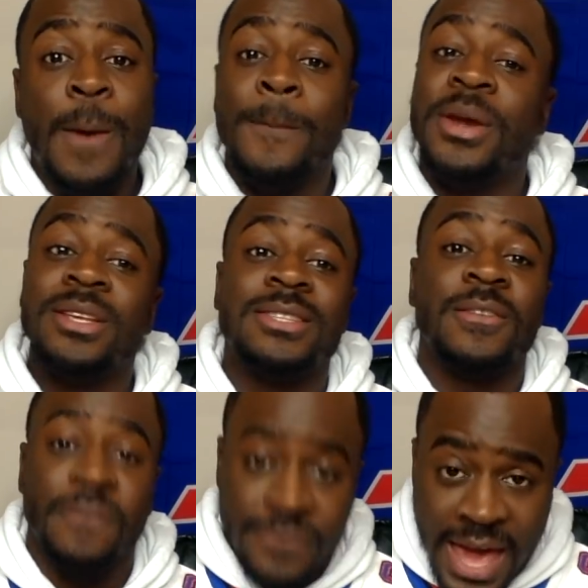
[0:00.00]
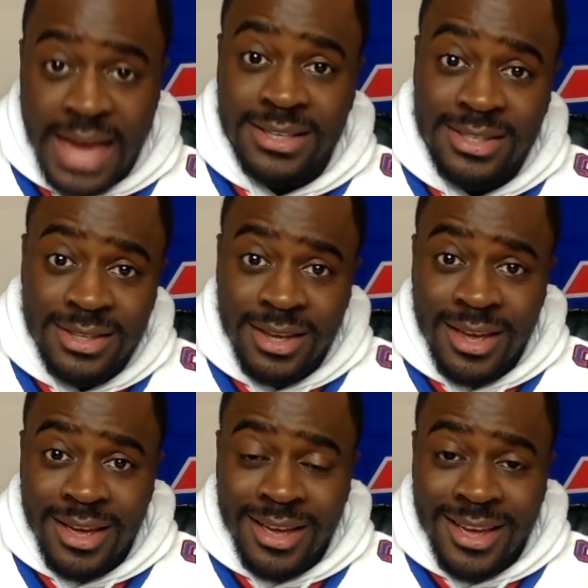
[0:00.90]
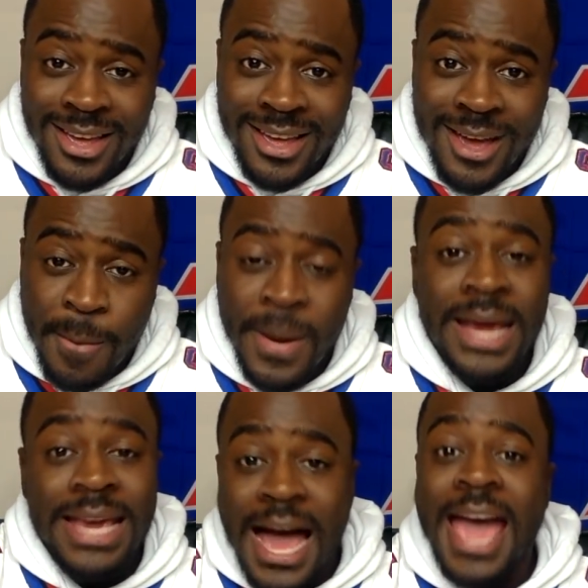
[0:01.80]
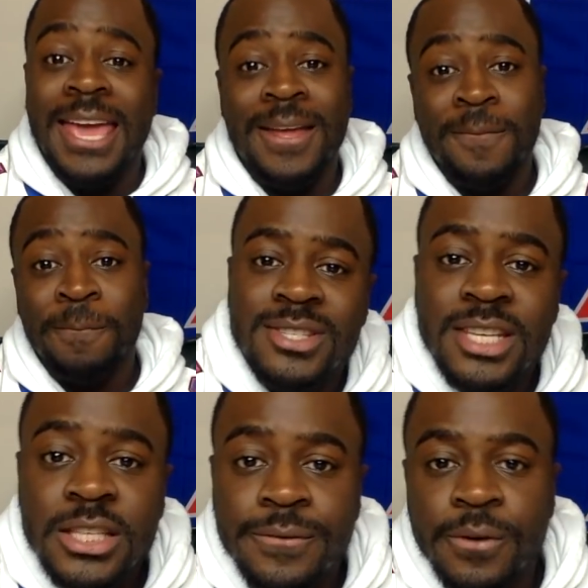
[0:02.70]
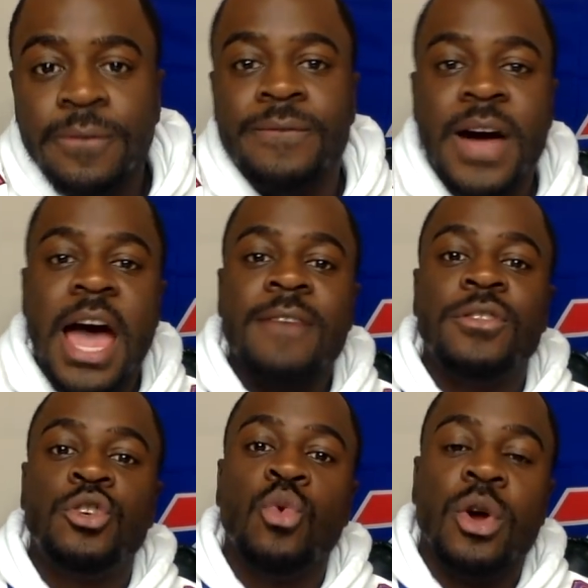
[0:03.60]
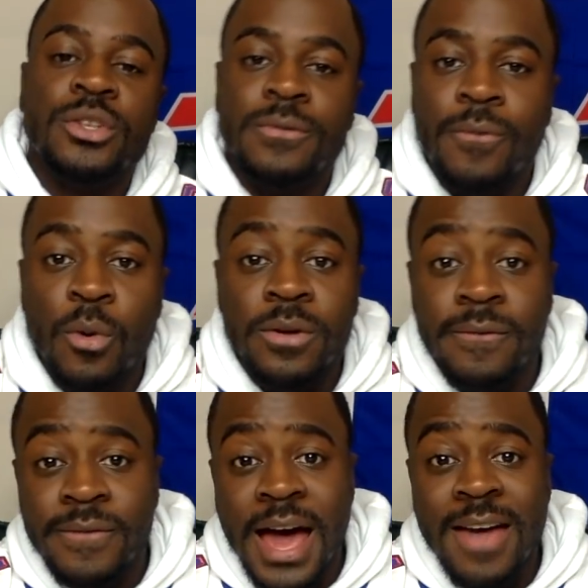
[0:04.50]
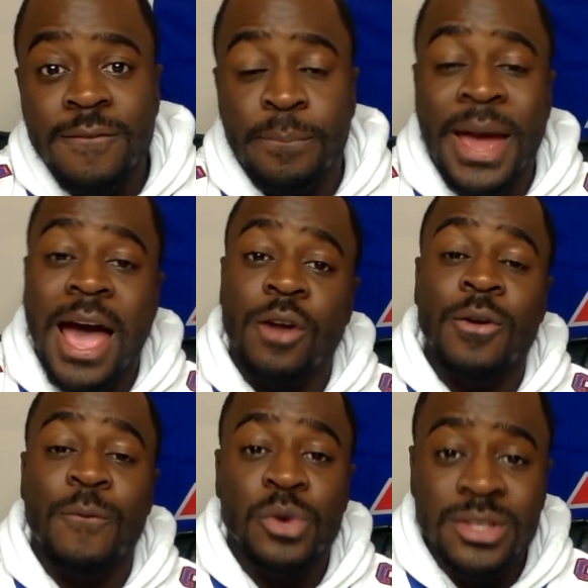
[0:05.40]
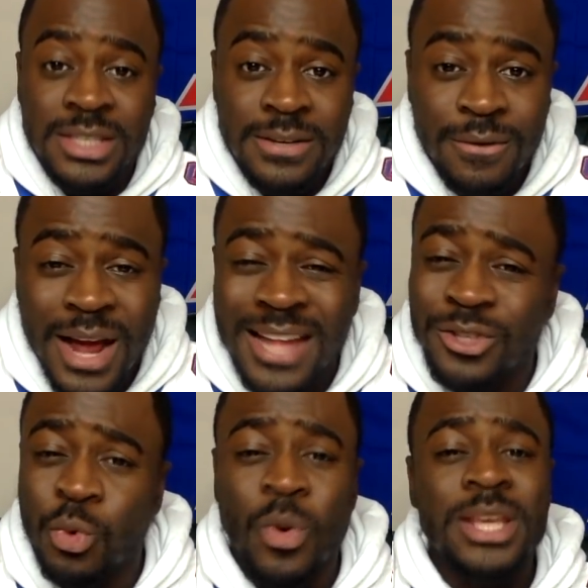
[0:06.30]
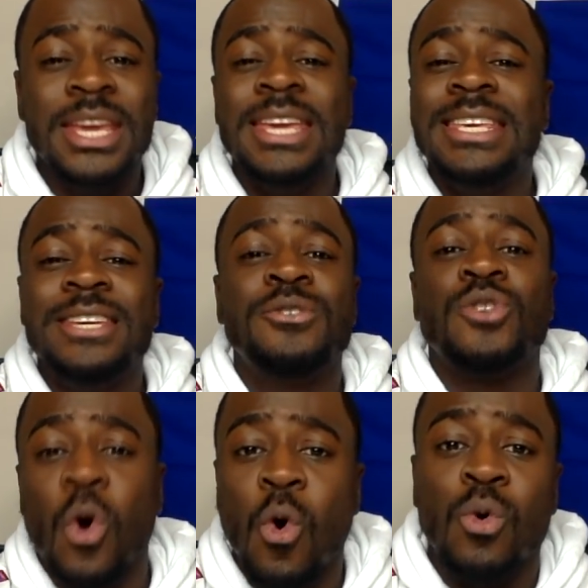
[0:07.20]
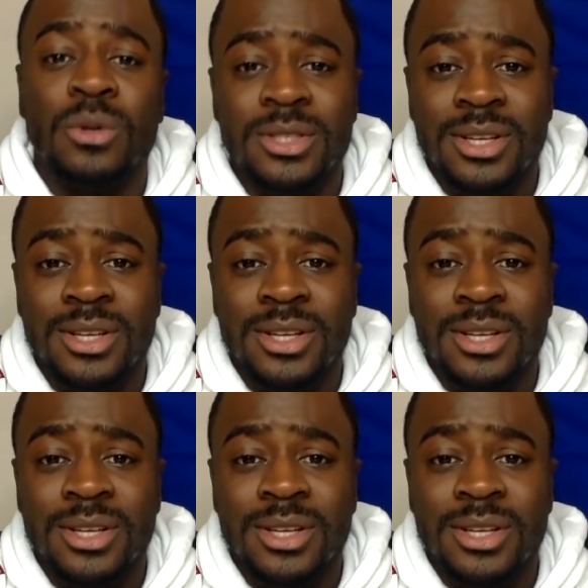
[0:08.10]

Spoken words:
but it's the facts. My guy, 6'5", 245-pound receiver at 28 years old,